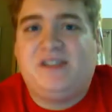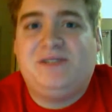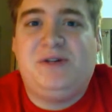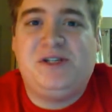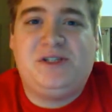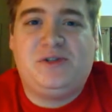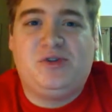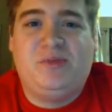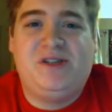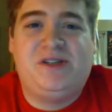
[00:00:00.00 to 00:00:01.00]
As small as this
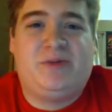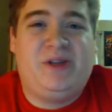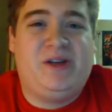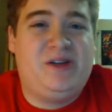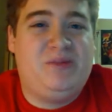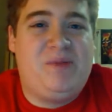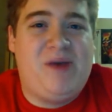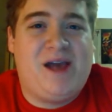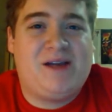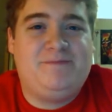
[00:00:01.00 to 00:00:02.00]
room is, it's really good to be
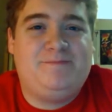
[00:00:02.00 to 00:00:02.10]
back.